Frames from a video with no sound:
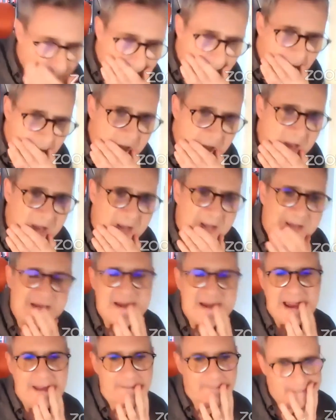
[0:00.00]
So
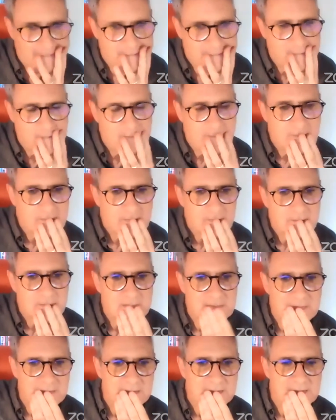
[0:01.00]
what I hear at the
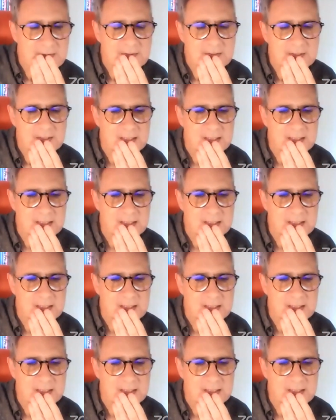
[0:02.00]
moment, Niall,